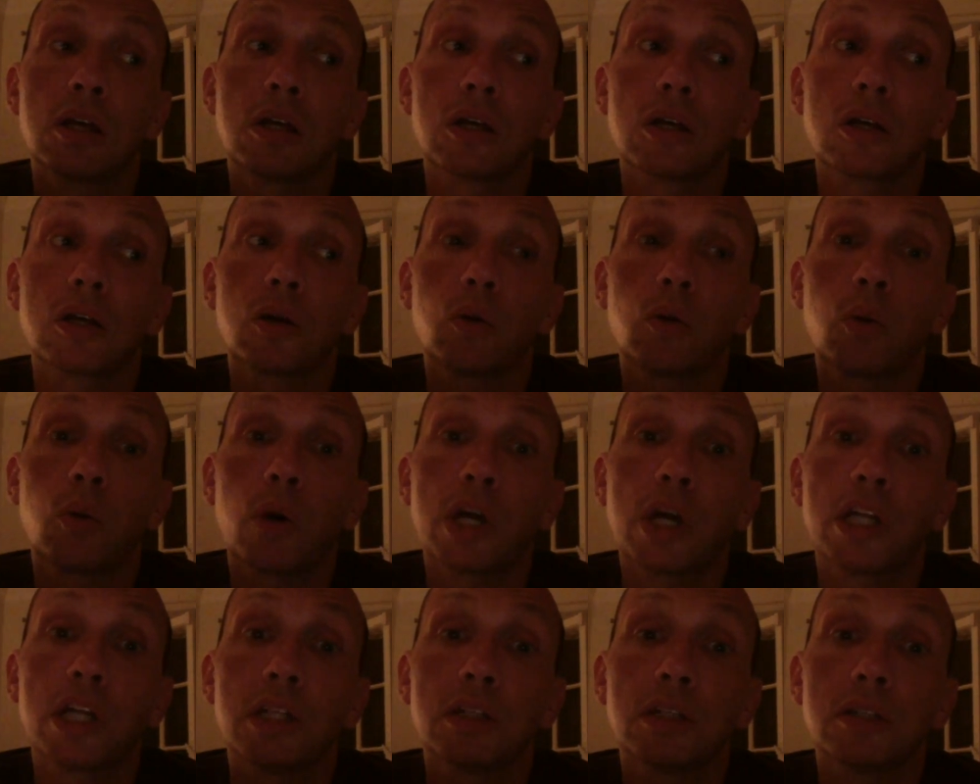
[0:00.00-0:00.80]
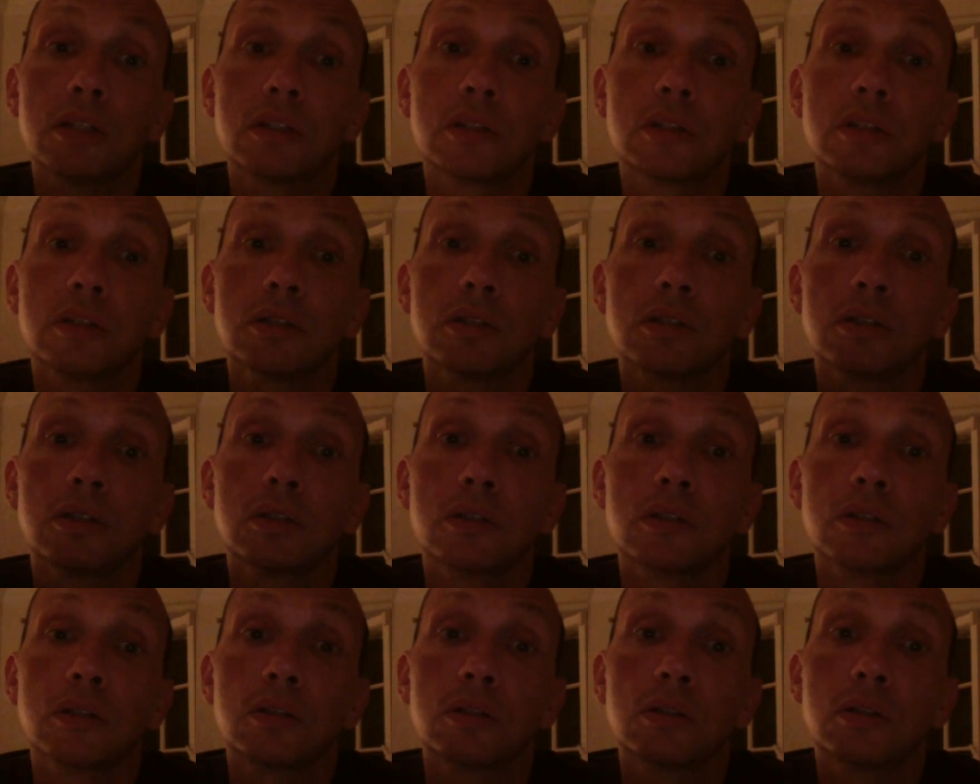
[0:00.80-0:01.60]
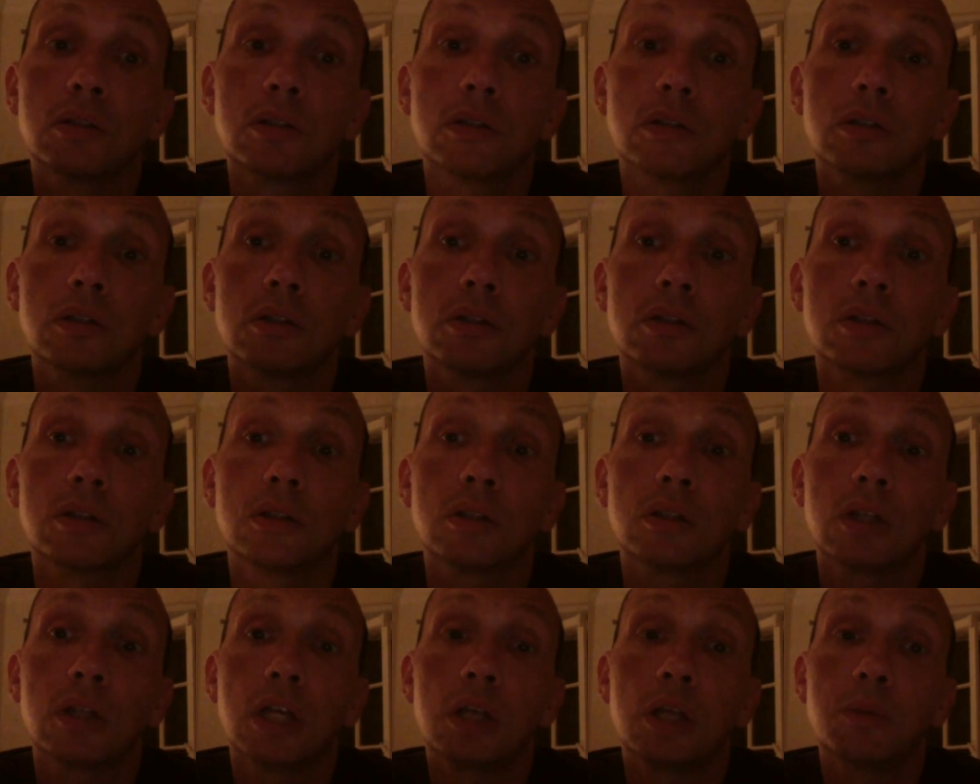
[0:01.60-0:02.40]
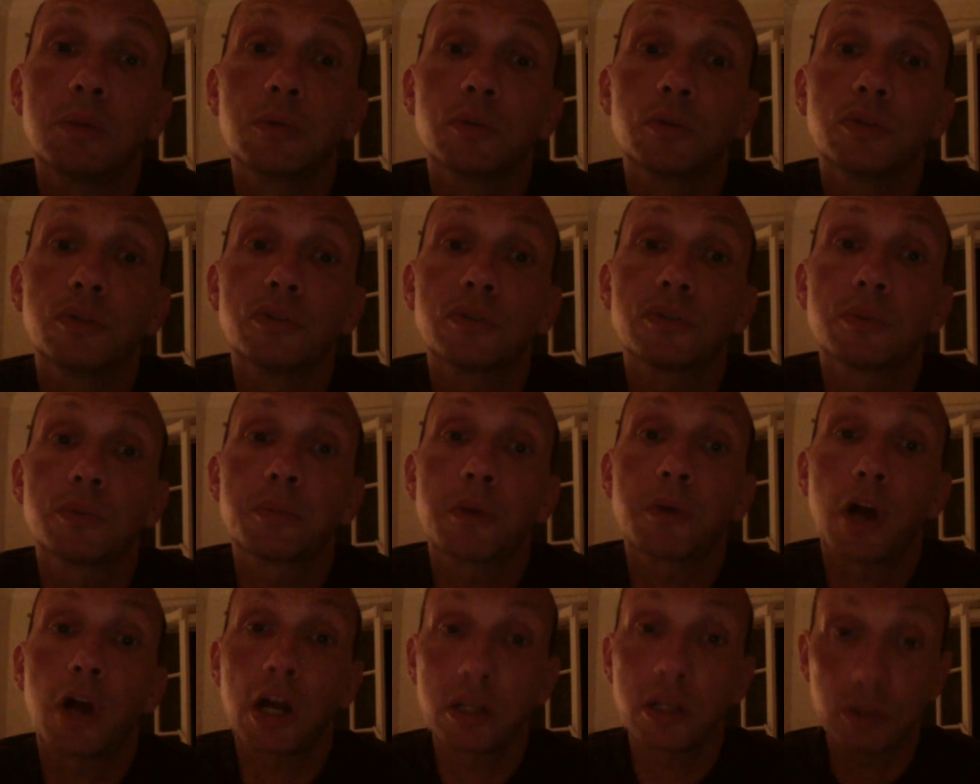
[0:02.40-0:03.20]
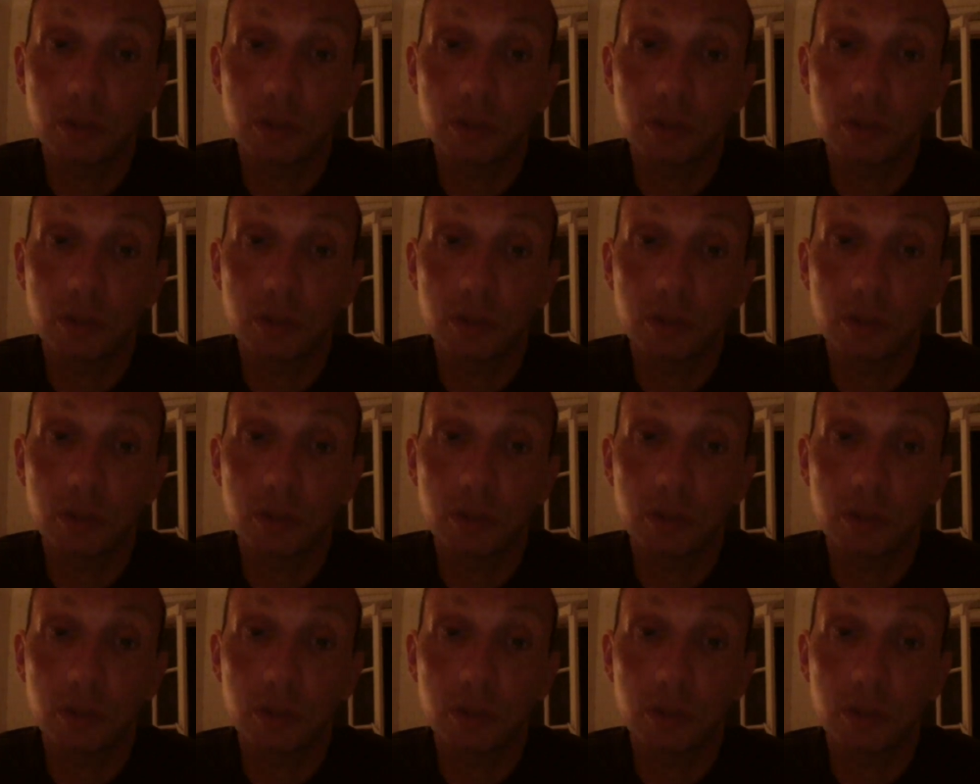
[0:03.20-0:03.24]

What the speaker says: quite able to surprise